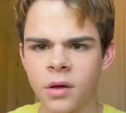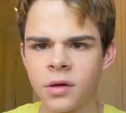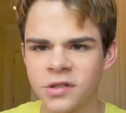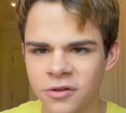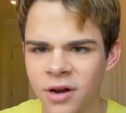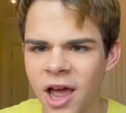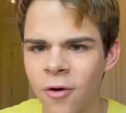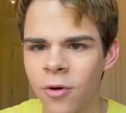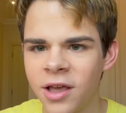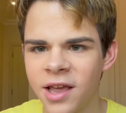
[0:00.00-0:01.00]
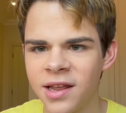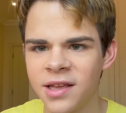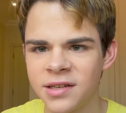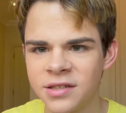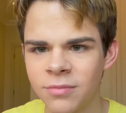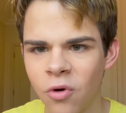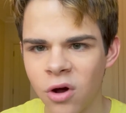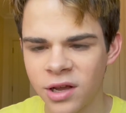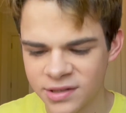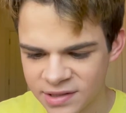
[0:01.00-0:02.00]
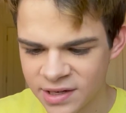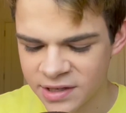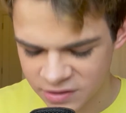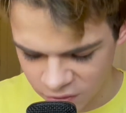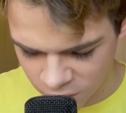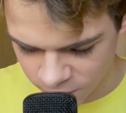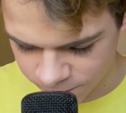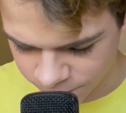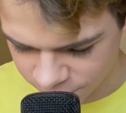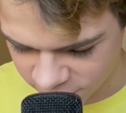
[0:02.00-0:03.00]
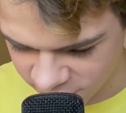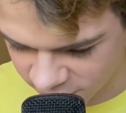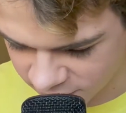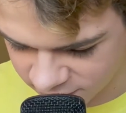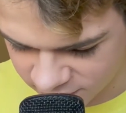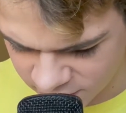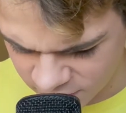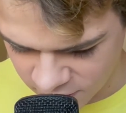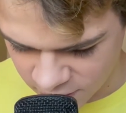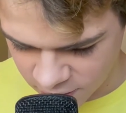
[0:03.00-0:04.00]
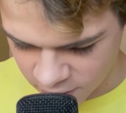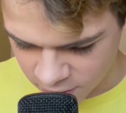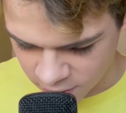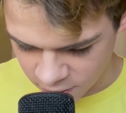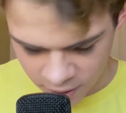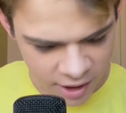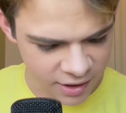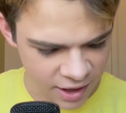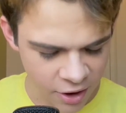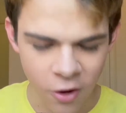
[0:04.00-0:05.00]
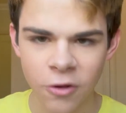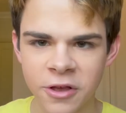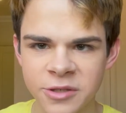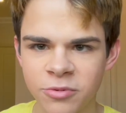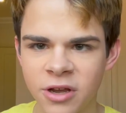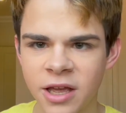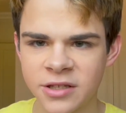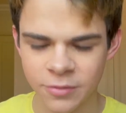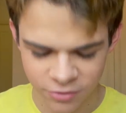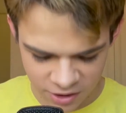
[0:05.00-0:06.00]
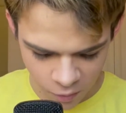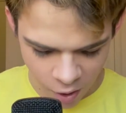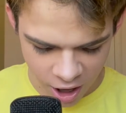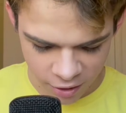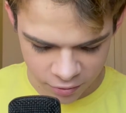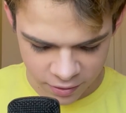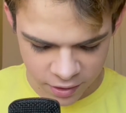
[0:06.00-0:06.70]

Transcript: So now we're getting into more seasonal things. And yeah, all these brickheads are pretty wild.